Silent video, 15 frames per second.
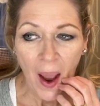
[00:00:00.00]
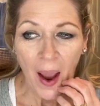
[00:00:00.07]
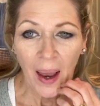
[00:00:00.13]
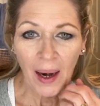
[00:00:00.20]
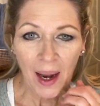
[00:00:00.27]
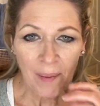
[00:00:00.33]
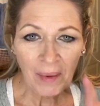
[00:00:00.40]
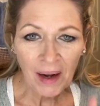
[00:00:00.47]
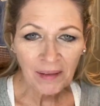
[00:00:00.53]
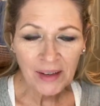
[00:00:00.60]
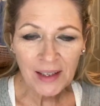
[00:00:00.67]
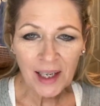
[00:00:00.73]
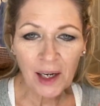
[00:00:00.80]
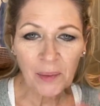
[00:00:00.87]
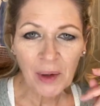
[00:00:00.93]
Lime Life is
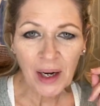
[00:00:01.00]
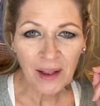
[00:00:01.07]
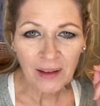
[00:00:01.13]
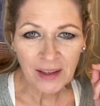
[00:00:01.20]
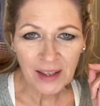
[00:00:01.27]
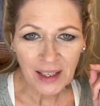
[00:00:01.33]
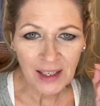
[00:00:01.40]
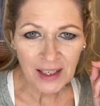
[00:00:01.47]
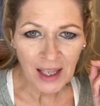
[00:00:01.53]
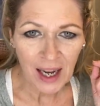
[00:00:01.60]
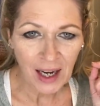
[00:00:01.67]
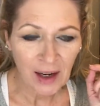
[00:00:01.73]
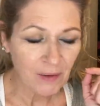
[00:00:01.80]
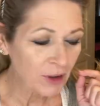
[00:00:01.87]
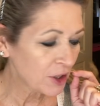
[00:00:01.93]
celebrating their 6th
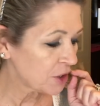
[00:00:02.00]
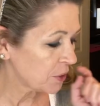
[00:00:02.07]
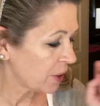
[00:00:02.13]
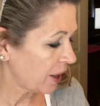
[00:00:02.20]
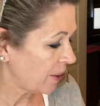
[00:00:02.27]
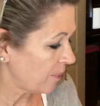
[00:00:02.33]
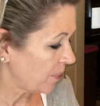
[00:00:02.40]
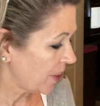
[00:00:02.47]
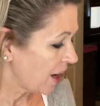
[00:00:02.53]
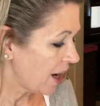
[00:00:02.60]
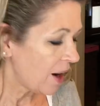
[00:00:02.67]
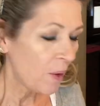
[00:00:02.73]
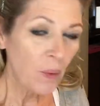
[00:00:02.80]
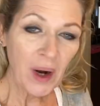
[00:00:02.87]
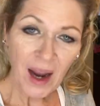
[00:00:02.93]
anniversary.
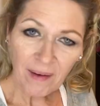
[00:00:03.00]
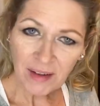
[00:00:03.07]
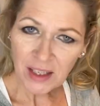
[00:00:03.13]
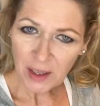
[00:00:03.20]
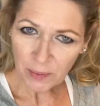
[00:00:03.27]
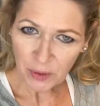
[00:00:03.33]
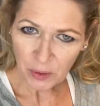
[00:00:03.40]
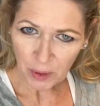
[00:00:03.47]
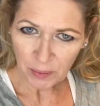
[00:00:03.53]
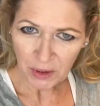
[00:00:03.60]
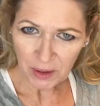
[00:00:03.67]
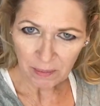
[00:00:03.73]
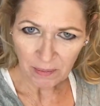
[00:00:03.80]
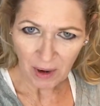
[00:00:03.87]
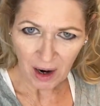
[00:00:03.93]
We have a
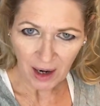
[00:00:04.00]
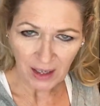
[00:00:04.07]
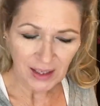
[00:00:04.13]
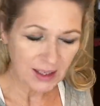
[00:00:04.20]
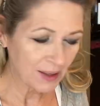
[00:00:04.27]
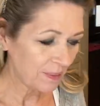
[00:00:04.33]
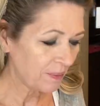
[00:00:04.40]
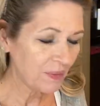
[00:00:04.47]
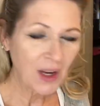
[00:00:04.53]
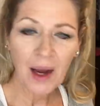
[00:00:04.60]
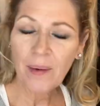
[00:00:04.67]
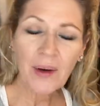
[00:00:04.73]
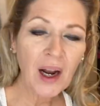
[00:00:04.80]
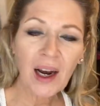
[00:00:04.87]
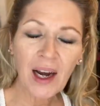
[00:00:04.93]
subscription box. I'm
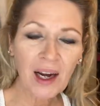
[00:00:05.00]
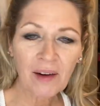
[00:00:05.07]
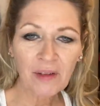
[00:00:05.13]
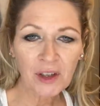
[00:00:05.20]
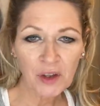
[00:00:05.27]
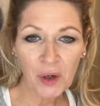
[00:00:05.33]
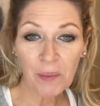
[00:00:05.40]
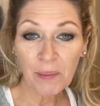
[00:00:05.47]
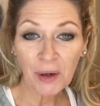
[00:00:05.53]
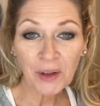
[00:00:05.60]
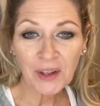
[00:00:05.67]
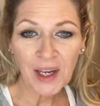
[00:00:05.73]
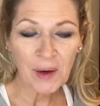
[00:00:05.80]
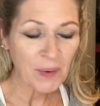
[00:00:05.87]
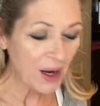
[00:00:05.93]
not anniversary,
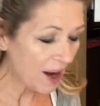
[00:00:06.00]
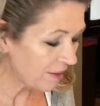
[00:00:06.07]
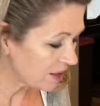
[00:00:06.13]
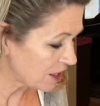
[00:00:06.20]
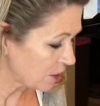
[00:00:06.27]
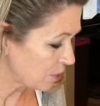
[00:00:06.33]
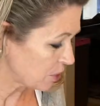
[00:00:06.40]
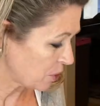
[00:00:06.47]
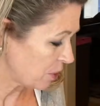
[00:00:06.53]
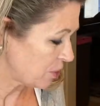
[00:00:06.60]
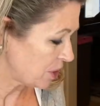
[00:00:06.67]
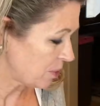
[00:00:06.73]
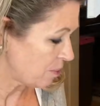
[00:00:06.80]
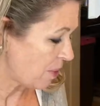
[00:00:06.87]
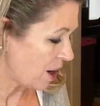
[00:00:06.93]
birthday. We have a
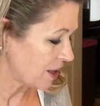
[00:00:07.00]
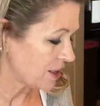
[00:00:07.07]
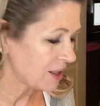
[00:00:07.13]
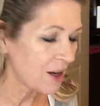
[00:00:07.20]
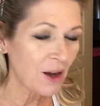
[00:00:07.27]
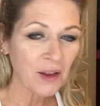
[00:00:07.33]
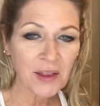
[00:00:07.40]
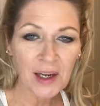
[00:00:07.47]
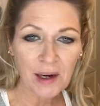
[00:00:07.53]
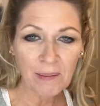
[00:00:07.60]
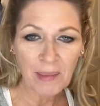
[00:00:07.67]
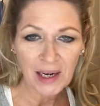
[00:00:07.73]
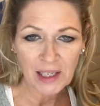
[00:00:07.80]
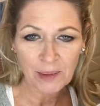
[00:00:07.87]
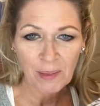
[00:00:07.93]
subscription box called the
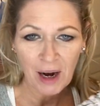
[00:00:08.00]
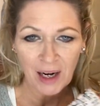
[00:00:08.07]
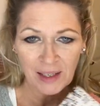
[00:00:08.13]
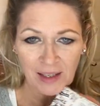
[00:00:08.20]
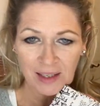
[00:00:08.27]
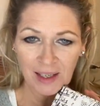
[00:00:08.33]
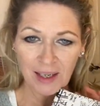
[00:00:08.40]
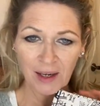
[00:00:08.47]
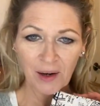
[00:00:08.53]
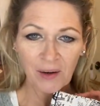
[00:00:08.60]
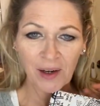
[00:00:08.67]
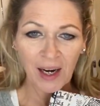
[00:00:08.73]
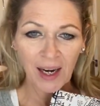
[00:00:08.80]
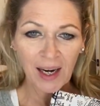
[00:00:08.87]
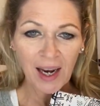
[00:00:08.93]
AmazeBox.
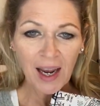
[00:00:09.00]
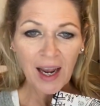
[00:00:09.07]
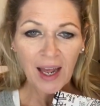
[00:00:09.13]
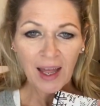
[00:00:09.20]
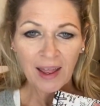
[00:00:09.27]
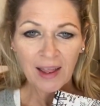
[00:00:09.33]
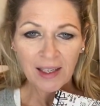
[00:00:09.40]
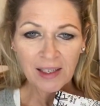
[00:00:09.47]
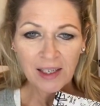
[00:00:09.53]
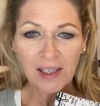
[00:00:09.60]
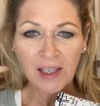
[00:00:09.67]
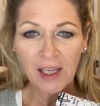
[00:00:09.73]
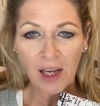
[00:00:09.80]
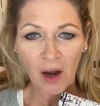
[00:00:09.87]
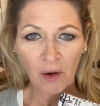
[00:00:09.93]
Okay, this is
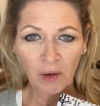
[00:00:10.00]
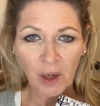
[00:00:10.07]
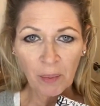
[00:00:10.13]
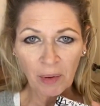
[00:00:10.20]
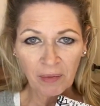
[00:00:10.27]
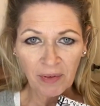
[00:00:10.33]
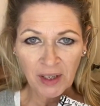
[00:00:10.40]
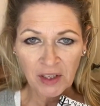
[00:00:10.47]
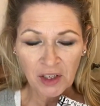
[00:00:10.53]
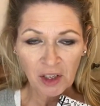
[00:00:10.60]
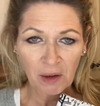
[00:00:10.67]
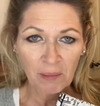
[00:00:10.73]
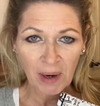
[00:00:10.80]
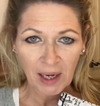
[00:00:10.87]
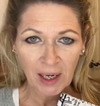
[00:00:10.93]
the only professional
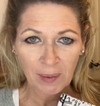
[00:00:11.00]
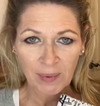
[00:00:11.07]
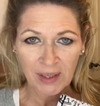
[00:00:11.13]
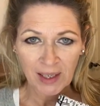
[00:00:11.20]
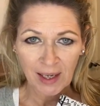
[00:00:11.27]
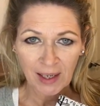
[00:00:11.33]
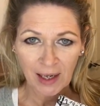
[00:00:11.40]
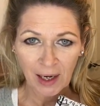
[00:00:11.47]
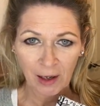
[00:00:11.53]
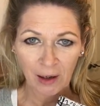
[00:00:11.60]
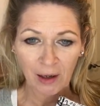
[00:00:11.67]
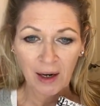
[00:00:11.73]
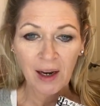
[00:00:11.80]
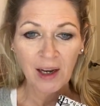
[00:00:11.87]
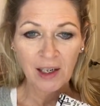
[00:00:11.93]
makeup skincare
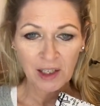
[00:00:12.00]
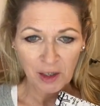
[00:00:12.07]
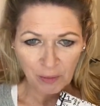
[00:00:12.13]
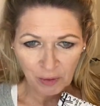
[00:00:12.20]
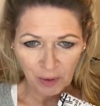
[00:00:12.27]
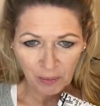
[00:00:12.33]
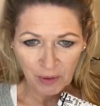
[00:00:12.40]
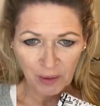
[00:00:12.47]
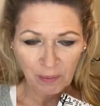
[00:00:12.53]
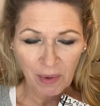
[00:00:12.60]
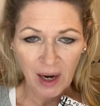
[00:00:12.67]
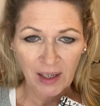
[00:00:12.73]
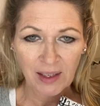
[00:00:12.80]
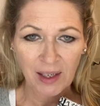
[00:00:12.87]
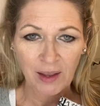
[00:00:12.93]
subscription
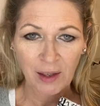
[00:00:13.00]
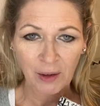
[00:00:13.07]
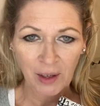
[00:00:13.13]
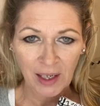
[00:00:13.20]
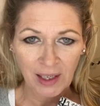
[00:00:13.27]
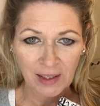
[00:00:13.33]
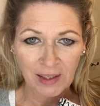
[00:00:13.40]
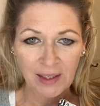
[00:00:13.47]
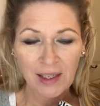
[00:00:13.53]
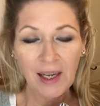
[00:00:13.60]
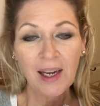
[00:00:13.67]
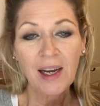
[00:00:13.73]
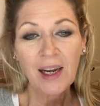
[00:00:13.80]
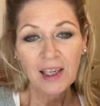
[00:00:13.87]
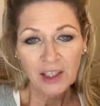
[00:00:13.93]
box that there is.
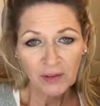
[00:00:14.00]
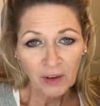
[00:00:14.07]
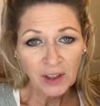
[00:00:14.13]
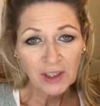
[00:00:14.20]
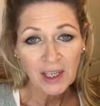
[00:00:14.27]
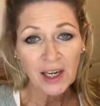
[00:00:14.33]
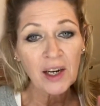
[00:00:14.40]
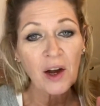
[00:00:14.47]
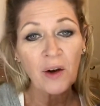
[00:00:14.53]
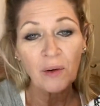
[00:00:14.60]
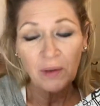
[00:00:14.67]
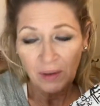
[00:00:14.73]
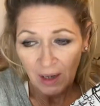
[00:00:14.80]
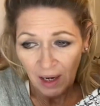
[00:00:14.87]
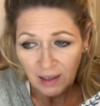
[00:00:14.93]
As far as I know,
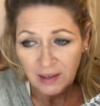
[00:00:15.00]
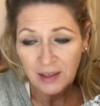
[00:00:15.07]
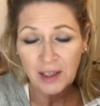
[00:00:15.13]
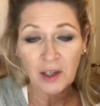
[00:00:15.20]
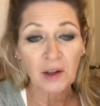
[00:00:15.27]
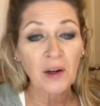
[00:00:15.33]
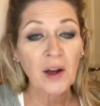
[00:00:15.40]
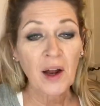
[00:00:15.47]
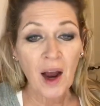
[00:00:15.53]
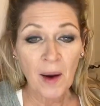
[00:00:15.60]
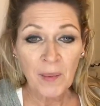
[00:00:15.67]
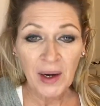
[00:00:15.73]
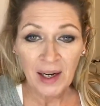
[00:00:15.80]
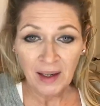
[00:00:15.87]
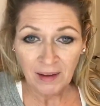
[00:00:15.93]
still,
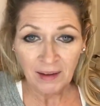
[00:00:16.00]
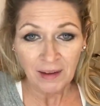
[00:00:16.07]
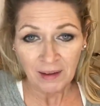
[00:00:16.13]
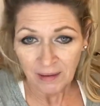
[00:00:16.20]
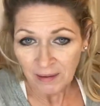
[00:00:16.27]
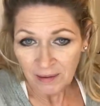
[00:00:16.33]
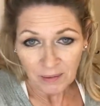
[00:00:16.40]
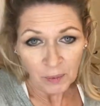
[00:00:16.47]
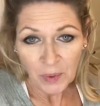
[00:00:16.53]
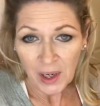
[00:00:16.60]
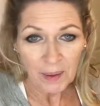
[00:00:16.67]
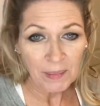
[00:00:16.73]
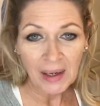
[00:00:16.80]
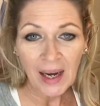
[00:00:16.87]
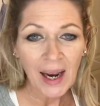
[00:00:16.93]
when it
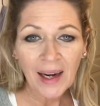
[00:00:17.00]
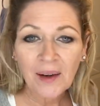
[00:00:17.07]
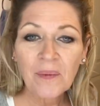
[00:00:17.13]
began.